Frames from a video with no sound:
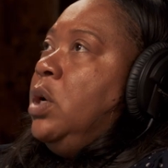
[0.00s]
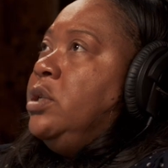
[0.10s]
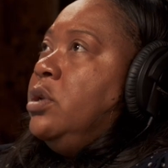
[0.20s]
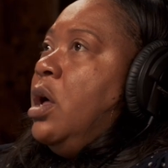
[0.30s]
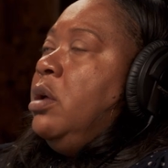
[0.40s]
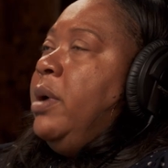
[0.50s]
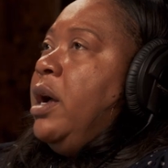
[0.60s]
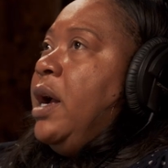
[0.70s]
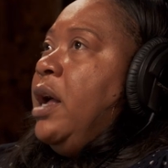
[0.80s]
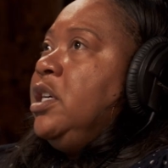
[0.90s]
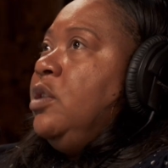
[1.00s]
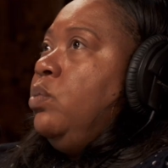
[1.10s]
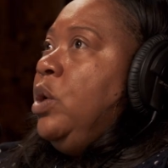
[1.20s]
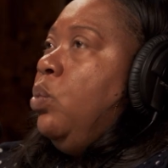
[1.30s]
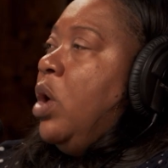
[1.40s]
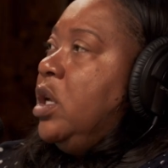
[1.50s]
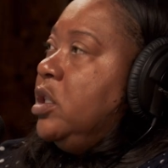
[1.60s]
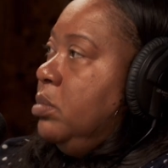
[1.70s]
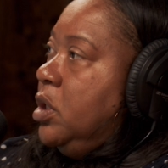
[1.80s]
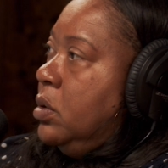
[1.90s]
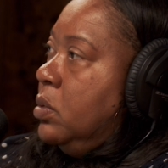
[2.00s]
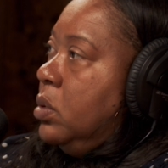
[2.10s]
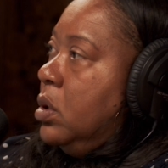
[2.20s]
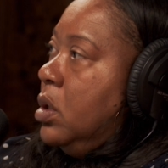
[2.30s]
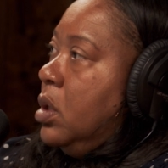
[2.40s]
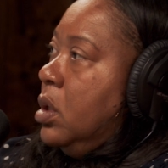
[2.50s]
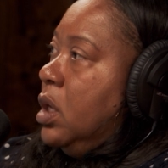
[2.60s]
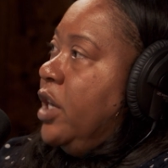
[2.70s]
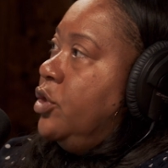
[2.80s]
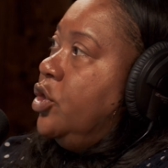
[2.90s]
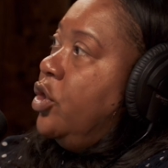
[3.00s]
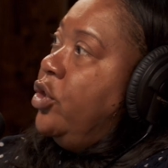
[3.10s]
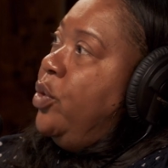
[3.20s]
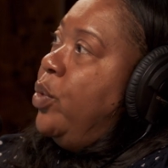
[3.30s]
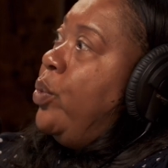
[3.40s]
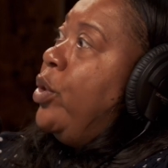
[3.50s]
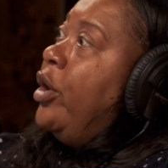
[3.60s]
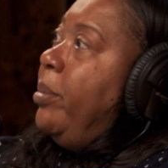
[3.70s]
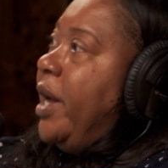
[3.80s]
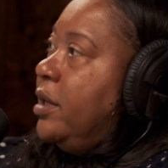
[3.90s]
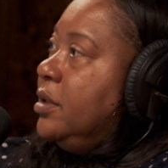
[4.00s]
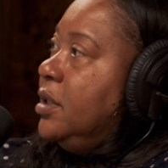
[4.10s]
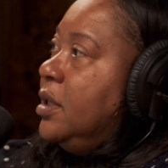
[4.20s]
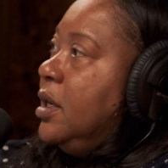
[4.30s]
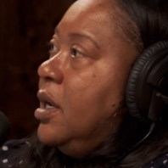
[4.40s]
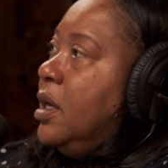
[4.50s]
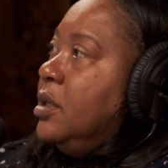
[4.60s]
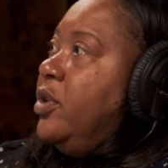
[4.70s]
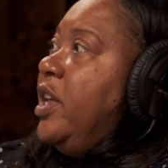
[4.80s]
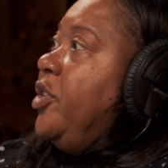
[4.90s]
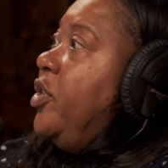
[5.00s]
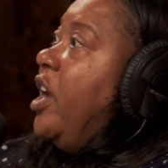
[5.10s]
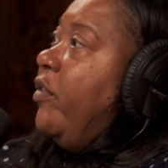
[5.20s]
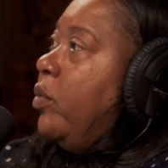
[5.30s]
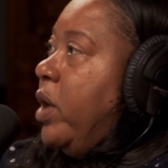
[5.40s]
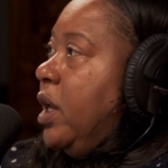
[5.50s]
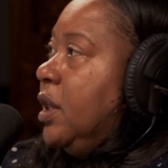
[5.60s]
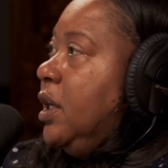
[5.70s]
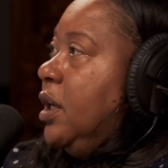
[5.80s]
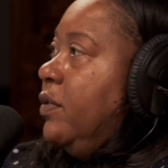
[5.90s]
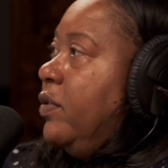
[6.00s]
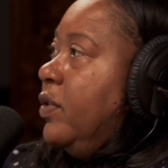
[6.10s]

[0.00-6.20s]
it's all about how can we welcome you and show you what we're about so that you never want to leave.